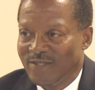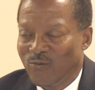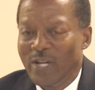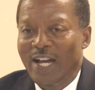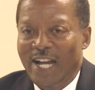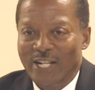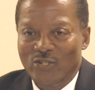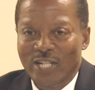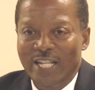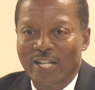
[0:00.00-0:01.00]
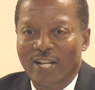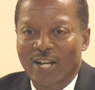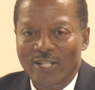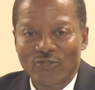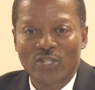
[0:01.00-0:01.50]
we are actually
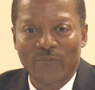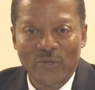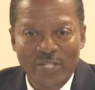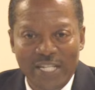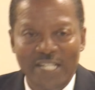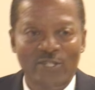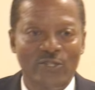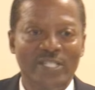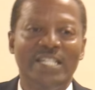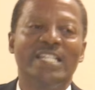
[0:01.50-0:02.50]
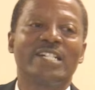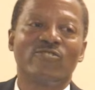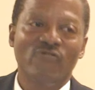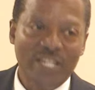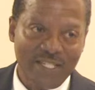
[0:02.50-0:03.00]
contributing to the
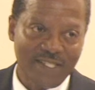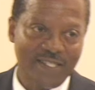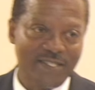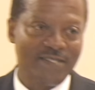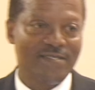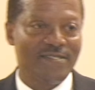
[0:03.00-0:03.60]
decrease